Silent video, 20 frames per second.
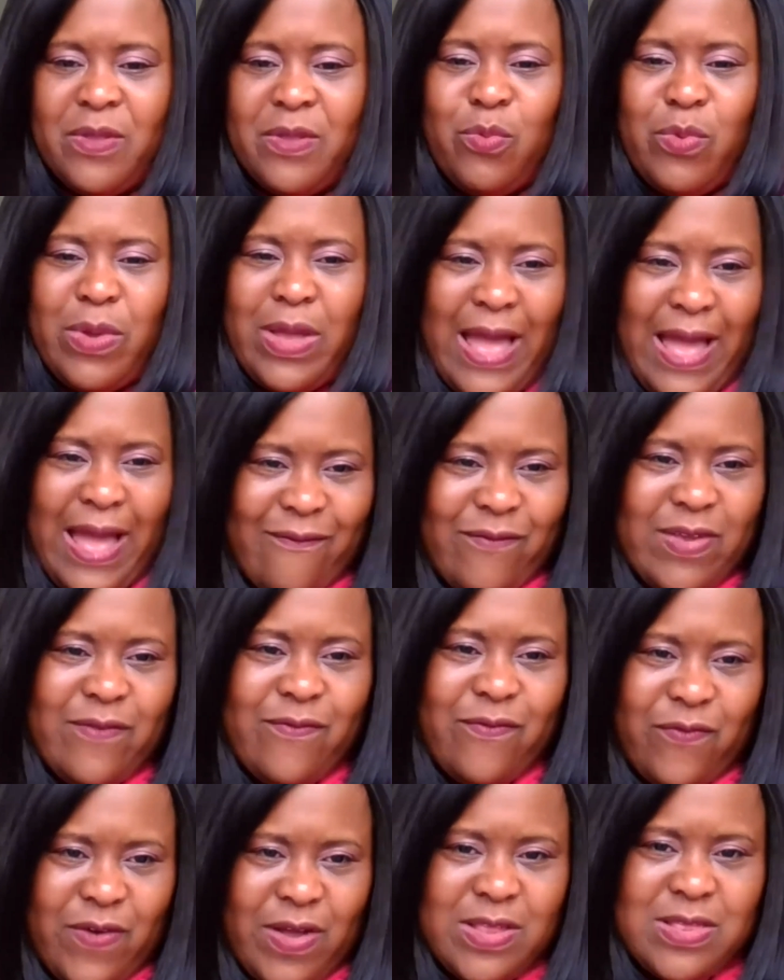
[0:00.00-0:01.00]
We're having
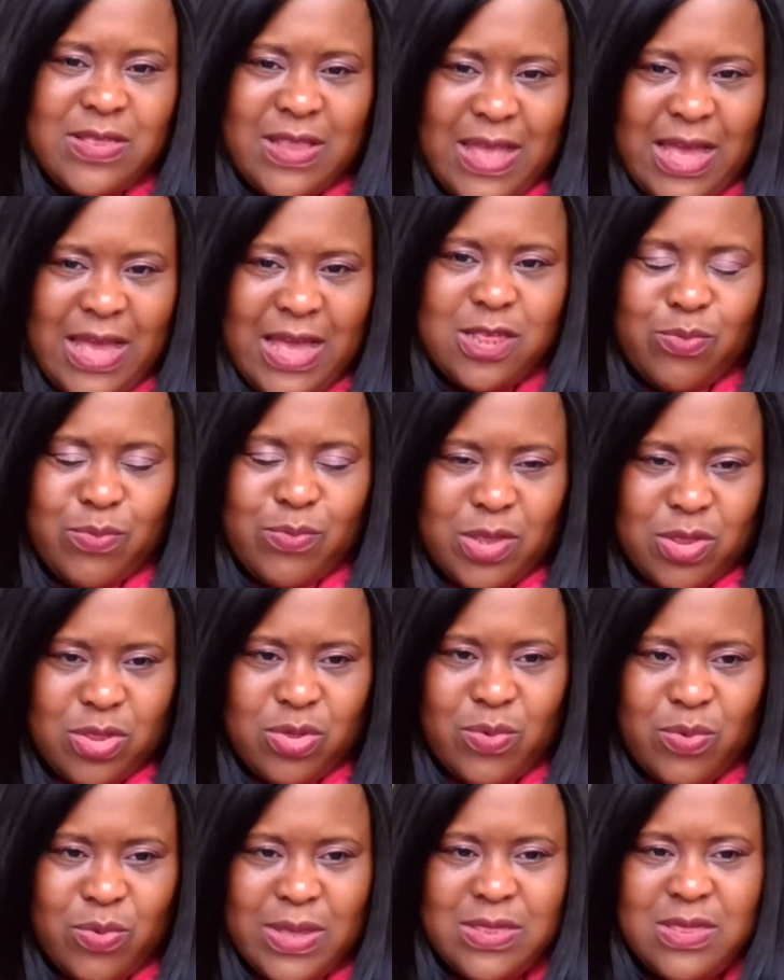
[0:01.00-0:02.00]
fun as we
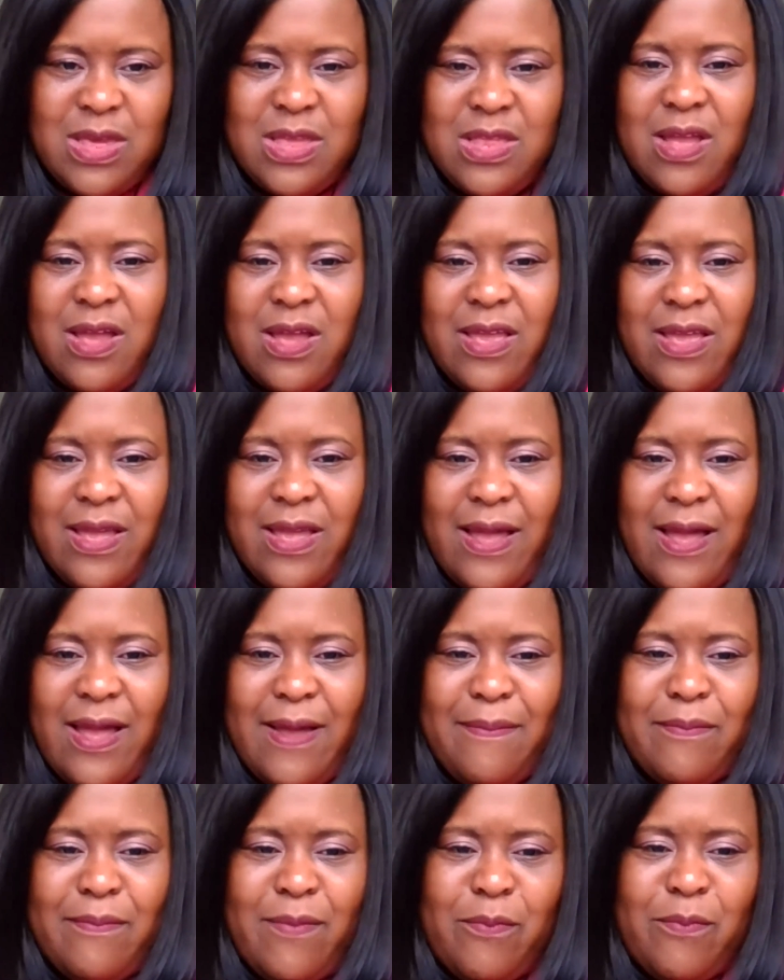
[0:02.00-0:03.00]
do it. And I
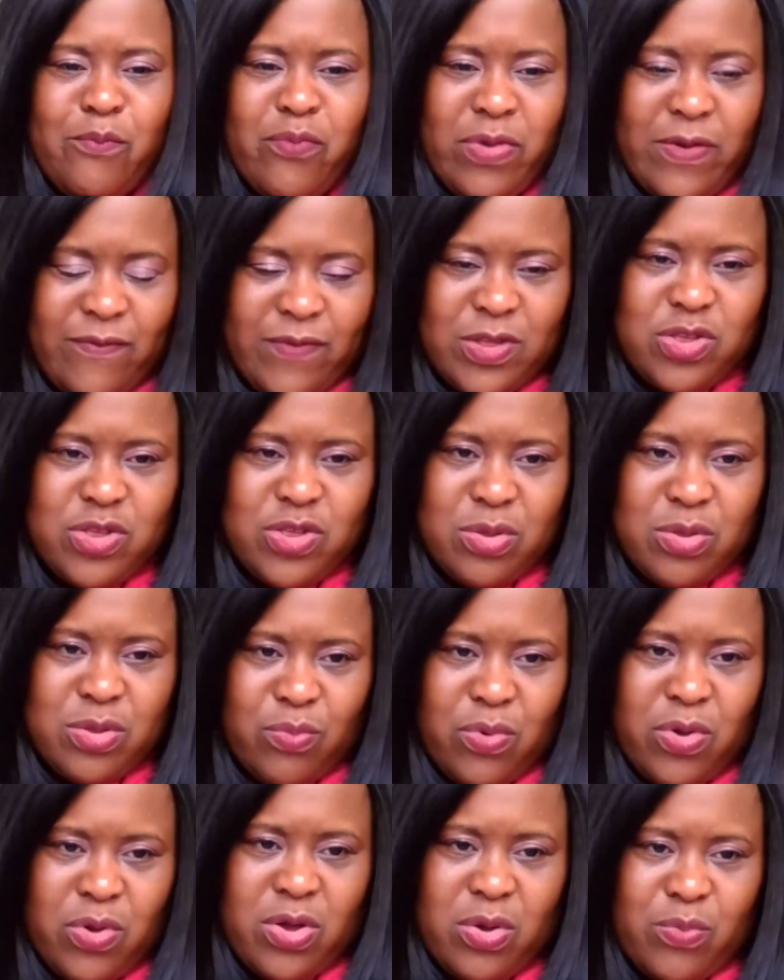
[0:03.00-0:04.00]
am privileged to
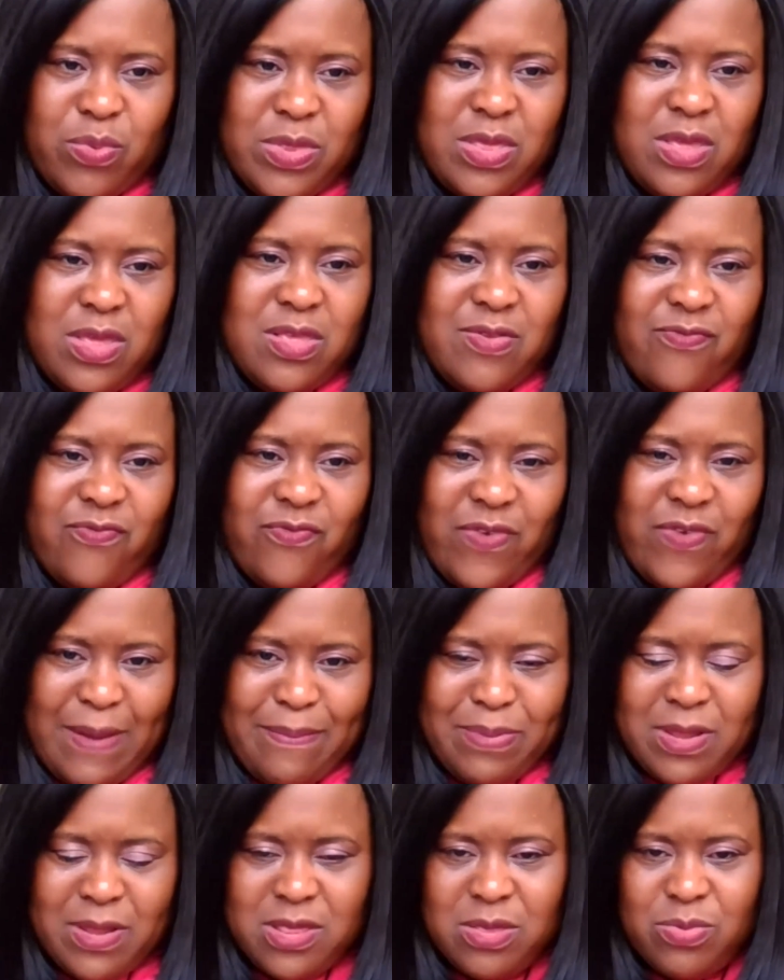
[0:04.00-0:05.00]
work with these
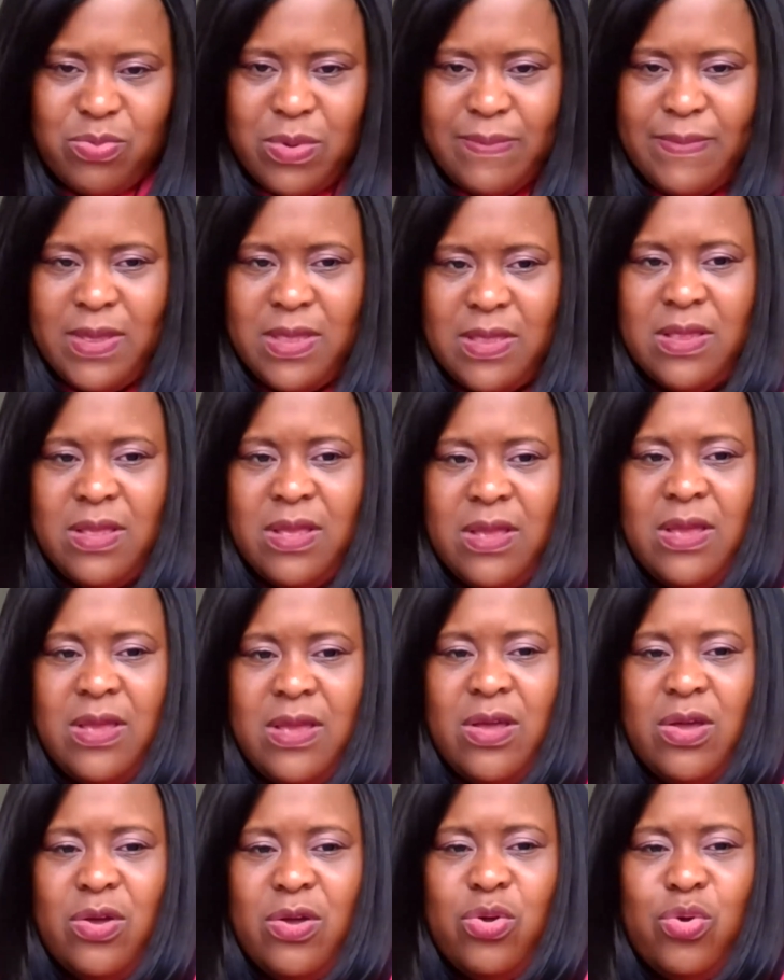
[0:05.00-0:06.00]
fabulous women
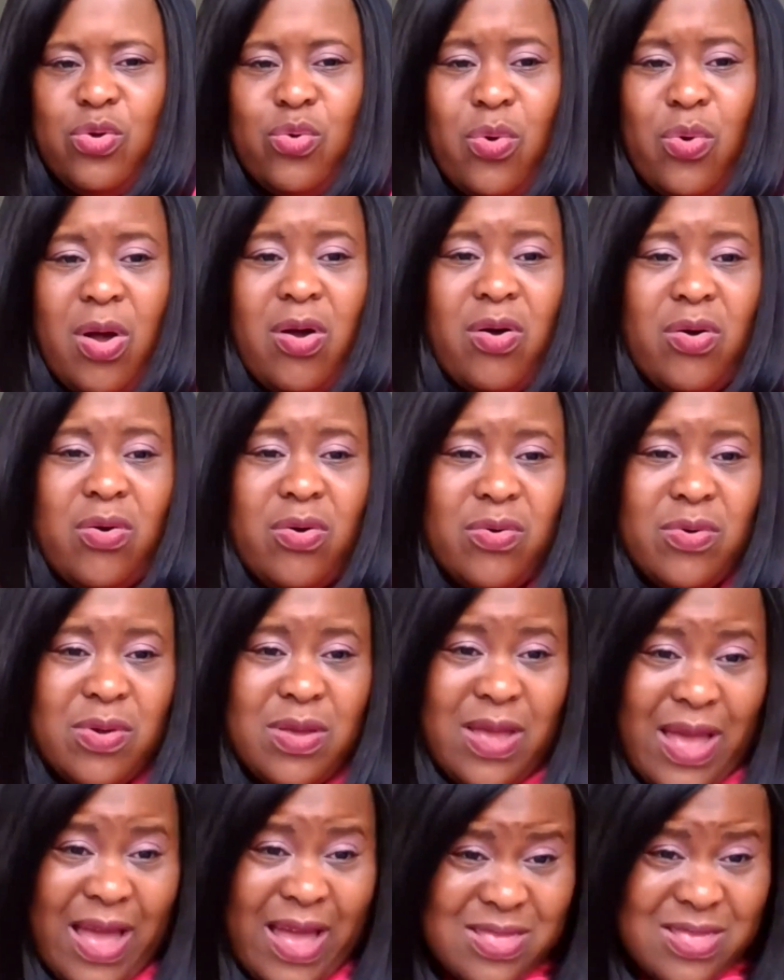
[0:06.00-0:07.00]
who are
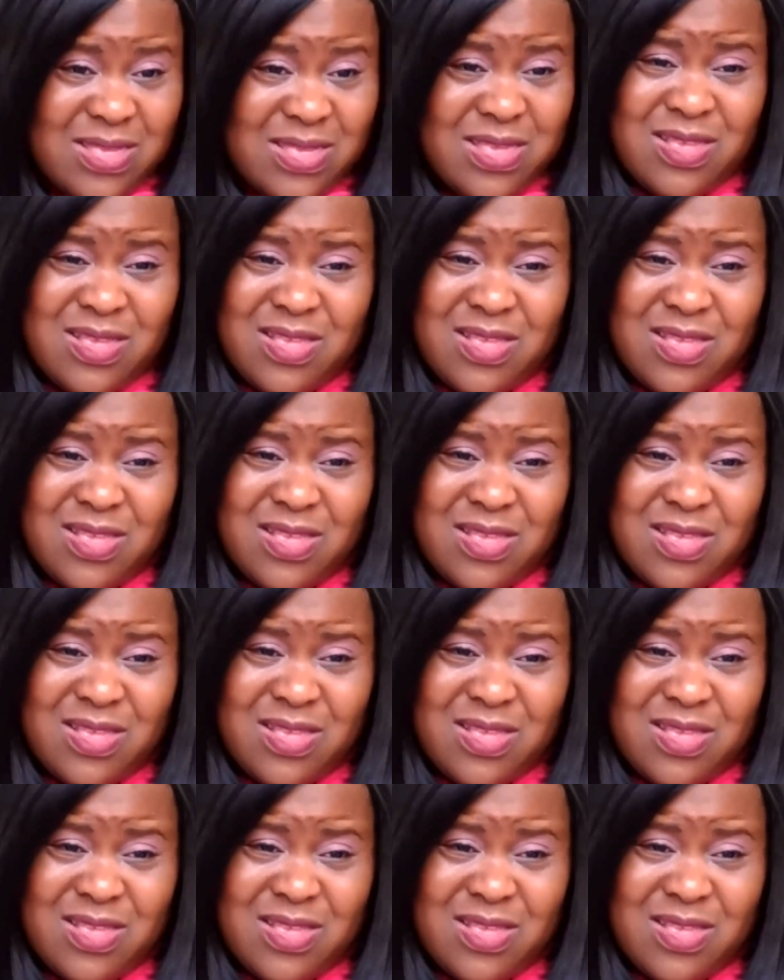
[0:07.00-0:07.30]
at